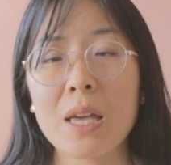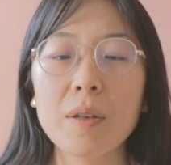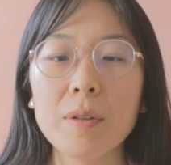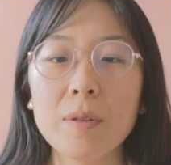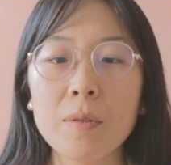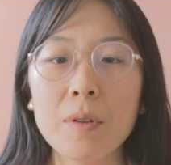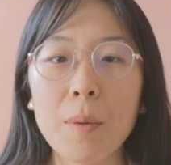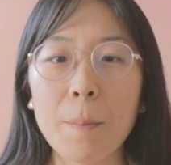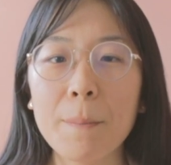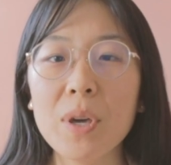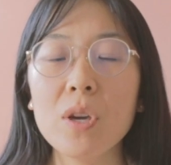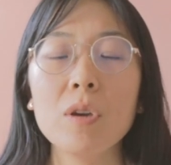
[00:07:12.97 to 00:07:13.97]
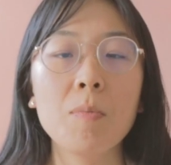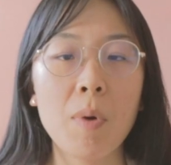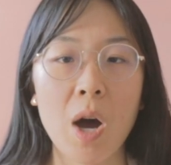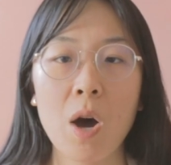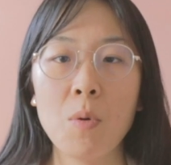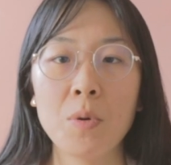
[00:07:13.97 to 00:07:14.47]
And be
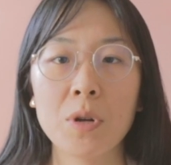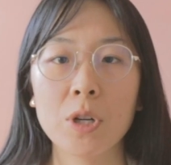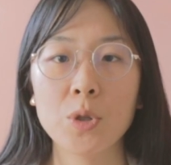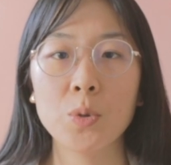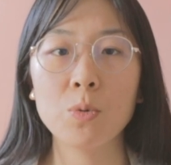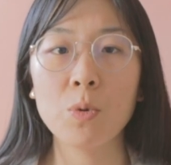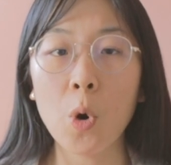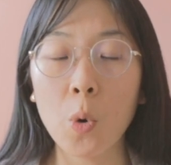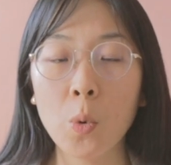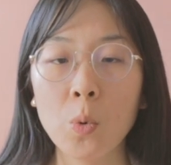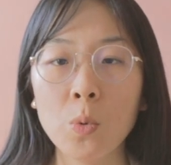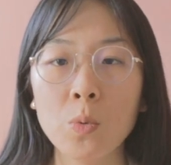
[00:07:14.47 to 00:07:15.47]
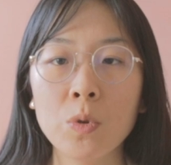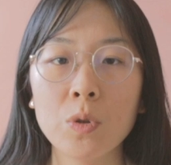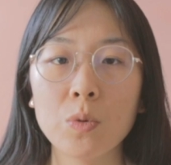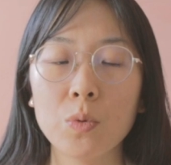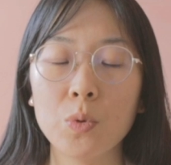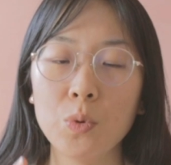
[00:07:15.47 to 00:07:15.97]
empowered to
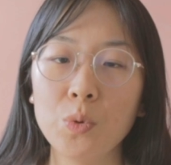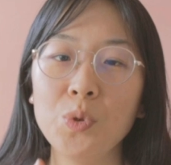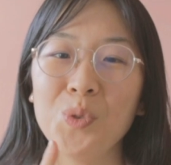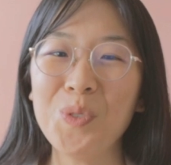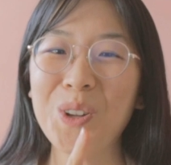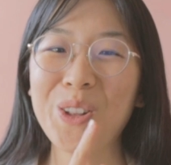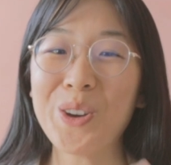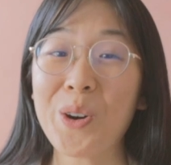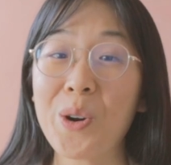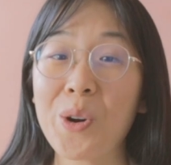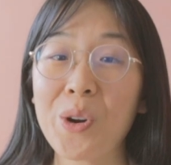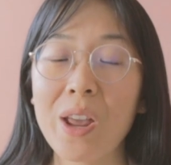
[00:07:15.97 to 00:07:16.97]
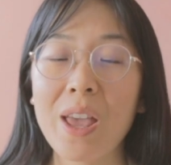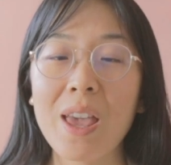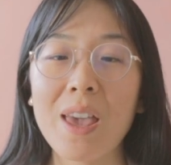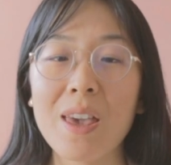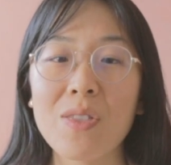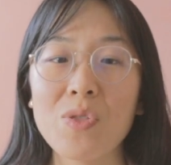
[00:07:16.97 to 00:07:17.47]
own who you really are.
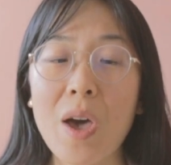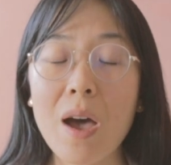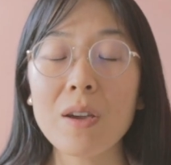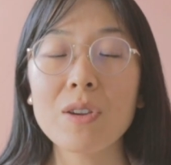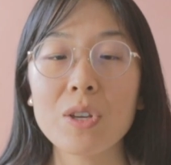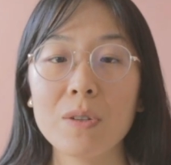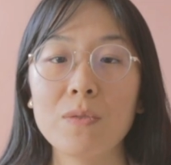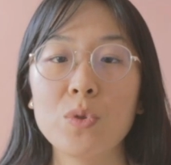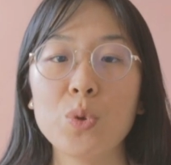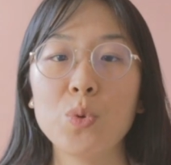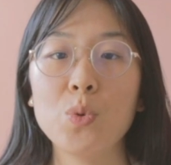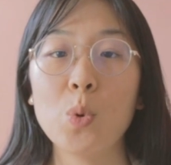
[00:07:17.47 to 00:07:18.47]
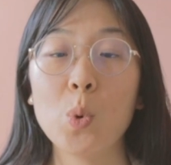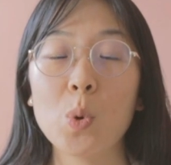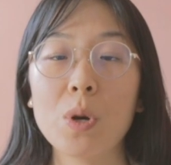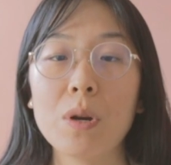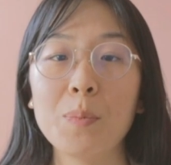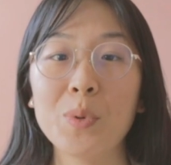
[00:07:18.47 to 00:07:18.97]
That gives
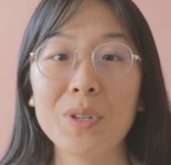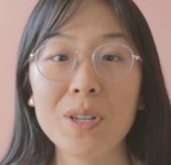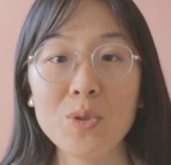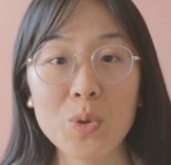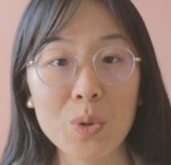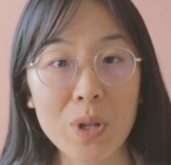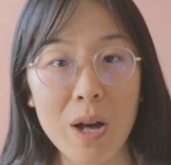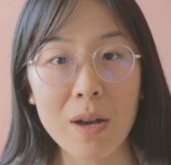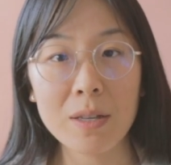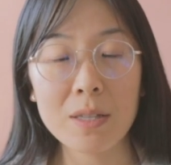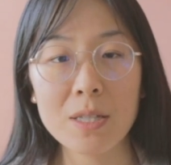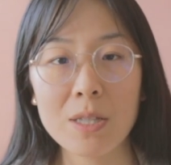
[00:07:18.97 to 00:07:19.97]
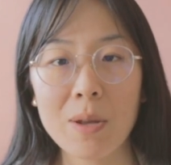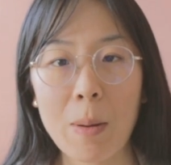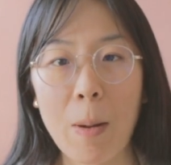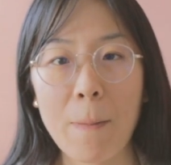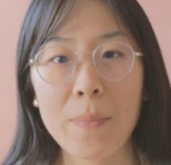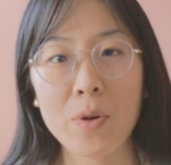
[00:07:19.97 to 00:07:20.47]
your potential clients
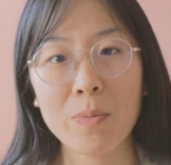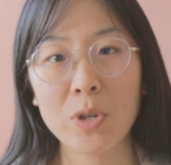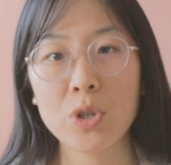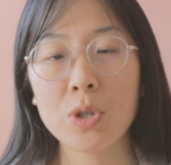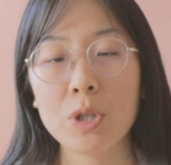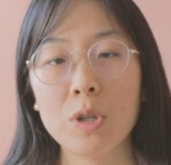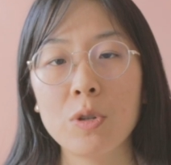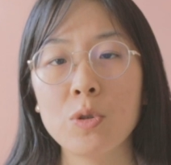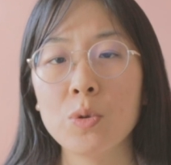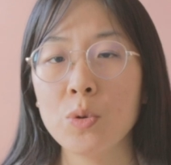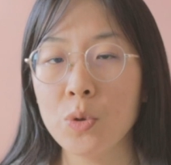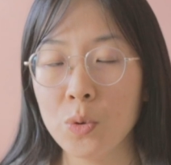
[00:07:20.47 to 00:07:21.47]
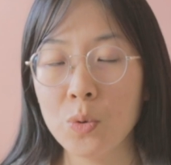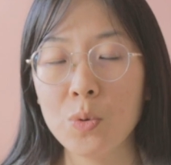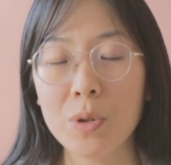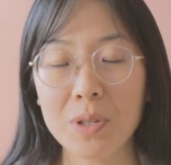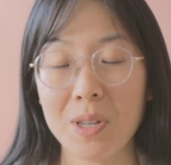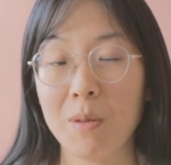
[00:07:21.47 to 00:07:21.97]
the permission to do
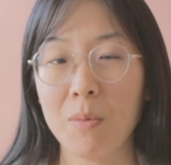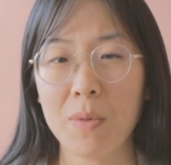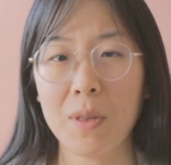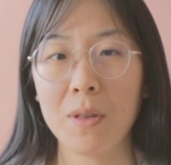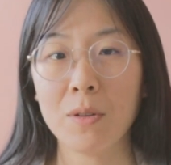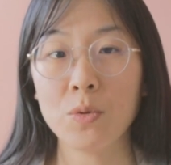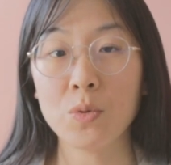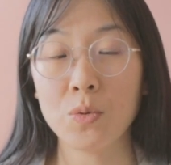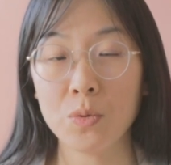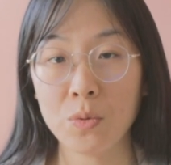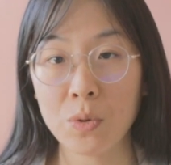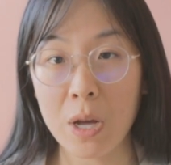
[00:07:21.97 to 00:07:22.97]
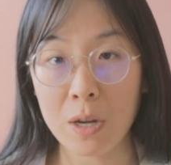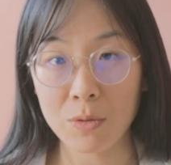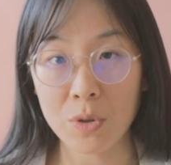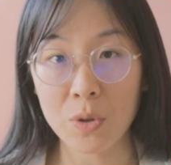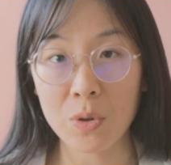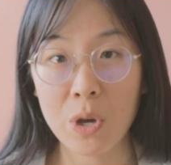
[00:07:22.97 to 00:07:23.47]
the same thing, to
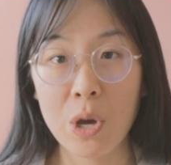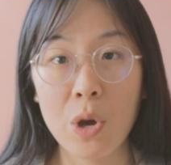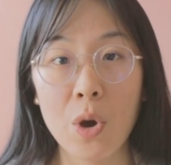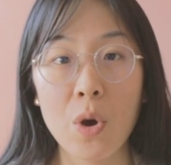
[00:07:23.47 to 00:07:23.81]
actually